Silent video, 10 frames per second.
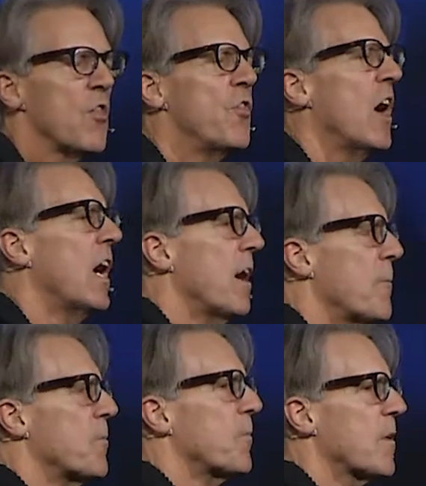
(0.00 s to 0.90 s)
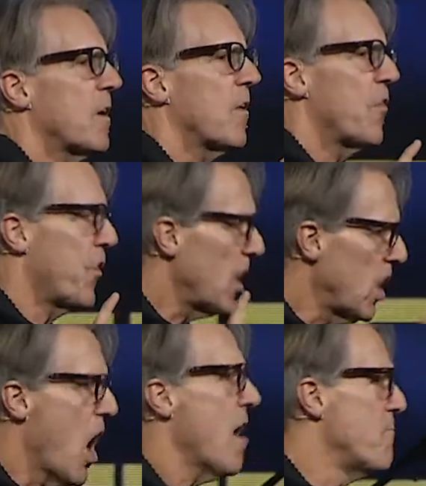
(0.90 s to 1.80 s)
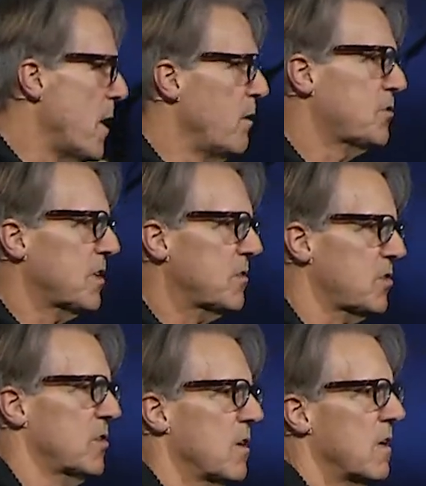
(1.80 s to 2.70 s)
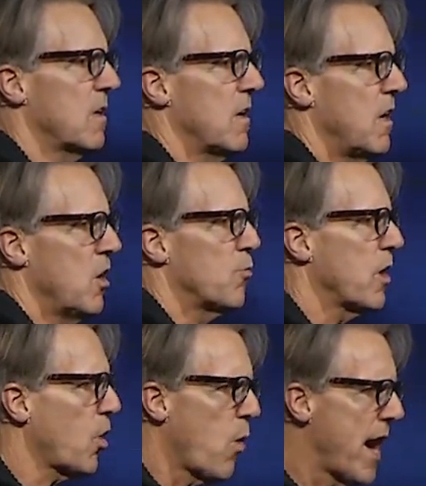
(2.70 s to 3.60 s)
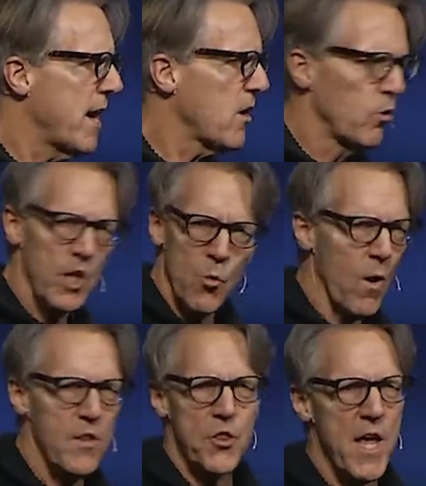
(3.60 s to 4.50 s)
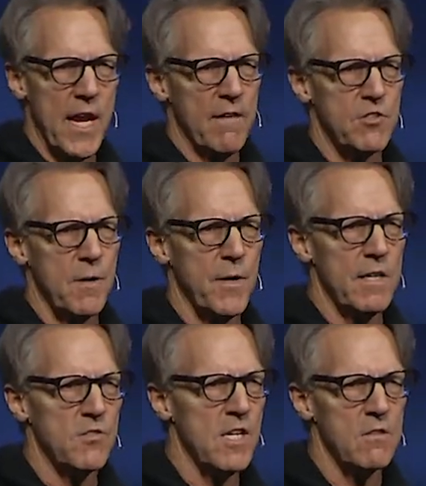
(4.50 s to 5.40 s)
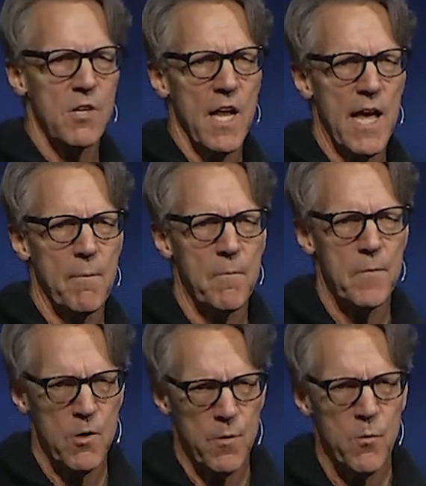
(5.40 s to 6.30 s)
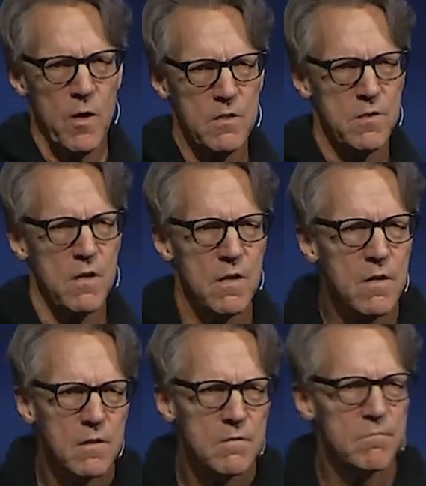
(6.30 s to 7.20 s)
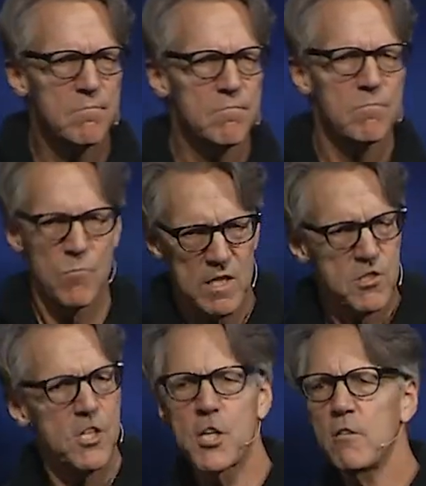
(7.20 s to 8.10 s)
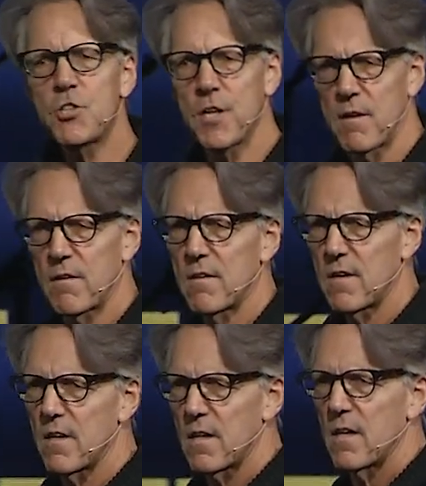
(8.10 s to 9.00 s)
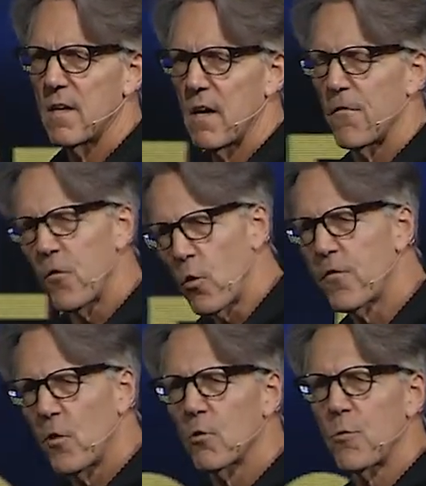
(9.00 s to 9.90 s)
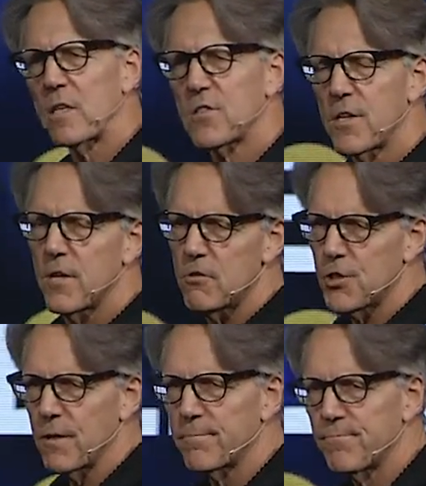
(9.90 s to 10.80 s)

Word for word: The, the law of Moses required only one thing if somebody steals a lamb. You know what it was? Restitution. A fourfold restitution.